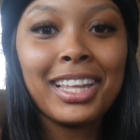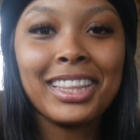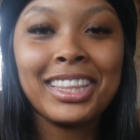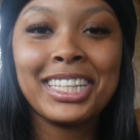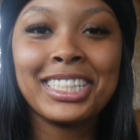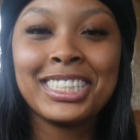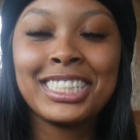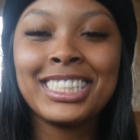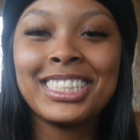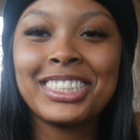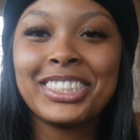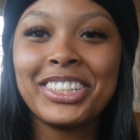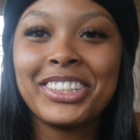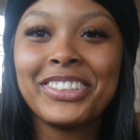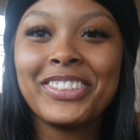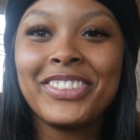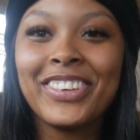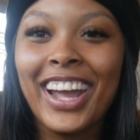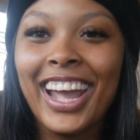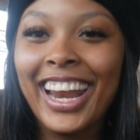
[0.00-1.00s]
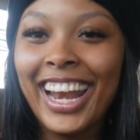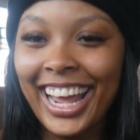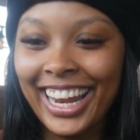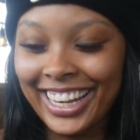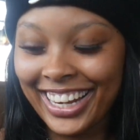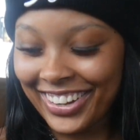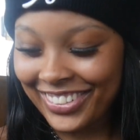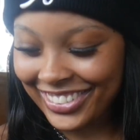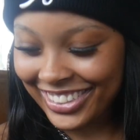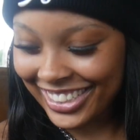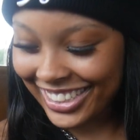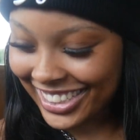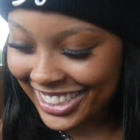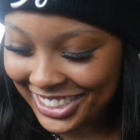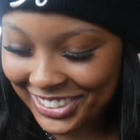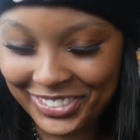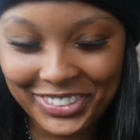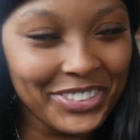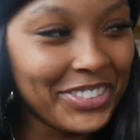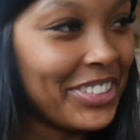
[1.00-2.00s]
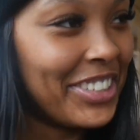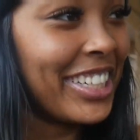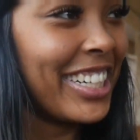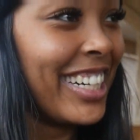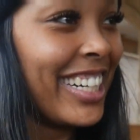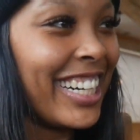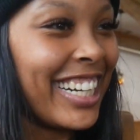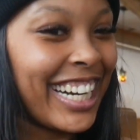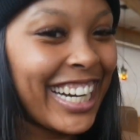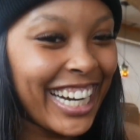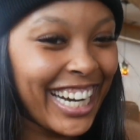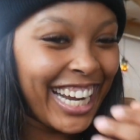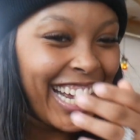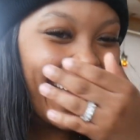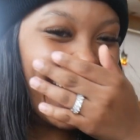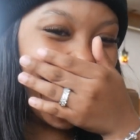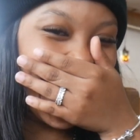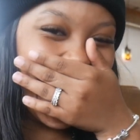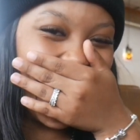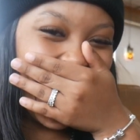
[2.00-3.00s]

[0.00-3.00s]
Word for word: This is great. I never did this before.